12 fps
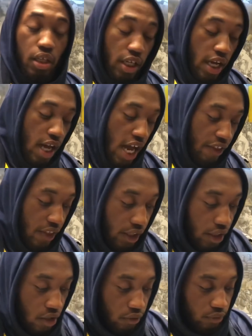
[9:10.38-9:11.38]
Yeah, I
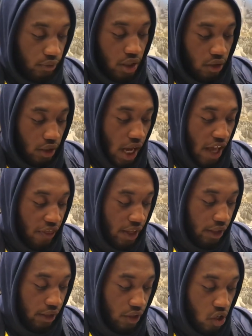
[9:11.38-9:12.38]
think, I
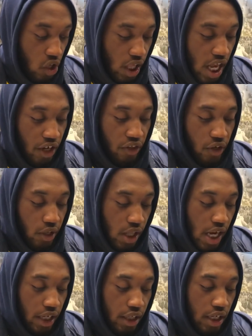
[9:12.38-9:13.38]
think there are a lot
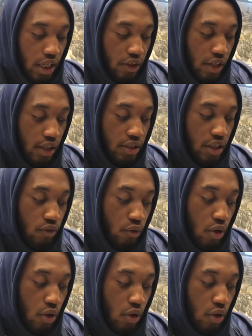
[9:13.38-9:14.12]
of key things that